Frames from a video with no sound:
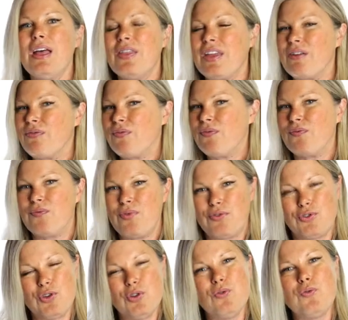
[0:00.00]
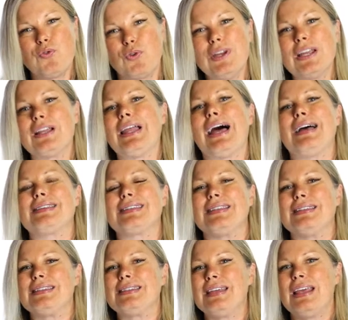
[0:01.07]
They have 2 free
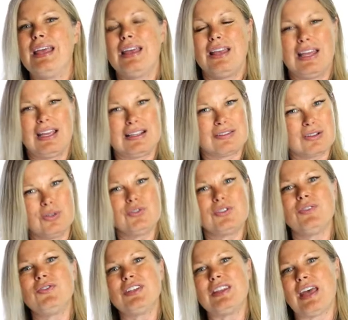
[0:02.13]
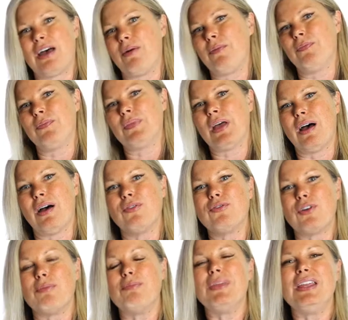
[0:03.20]
classes exclusive to them
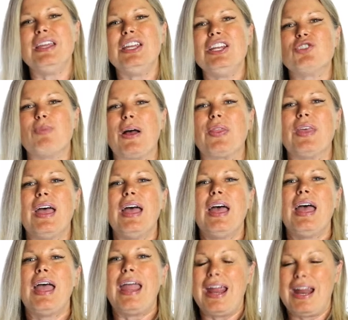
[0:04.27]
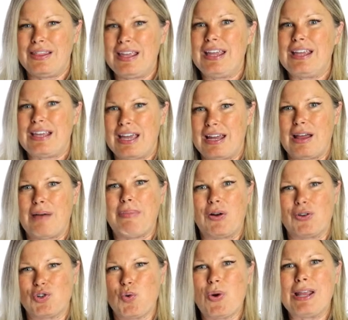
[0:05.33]
from me each month, and they get
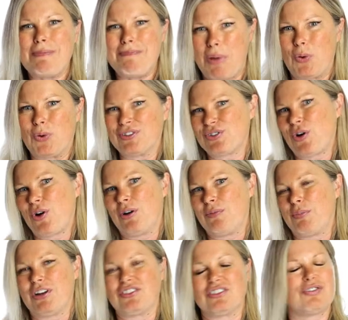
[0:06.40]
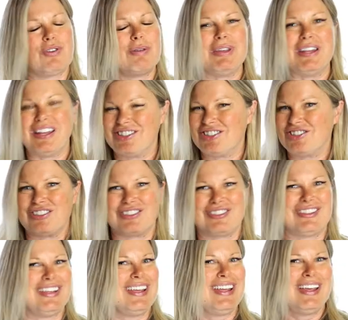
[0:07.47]
about 20 bonus card projects. So I mean, it's
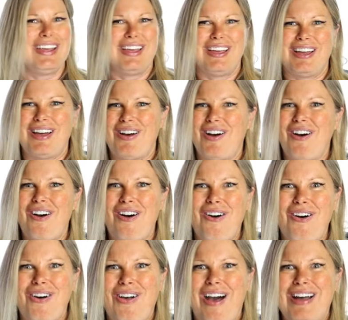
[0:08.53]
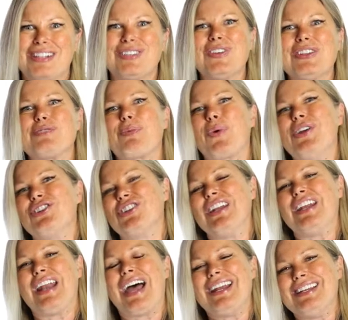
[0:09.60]
just all kinds of inspiration
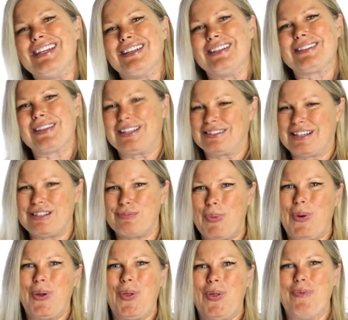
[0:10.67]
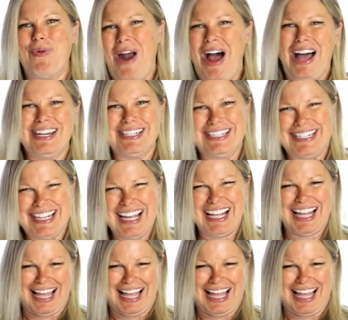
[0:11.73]
and ideas because I spoil them rotten.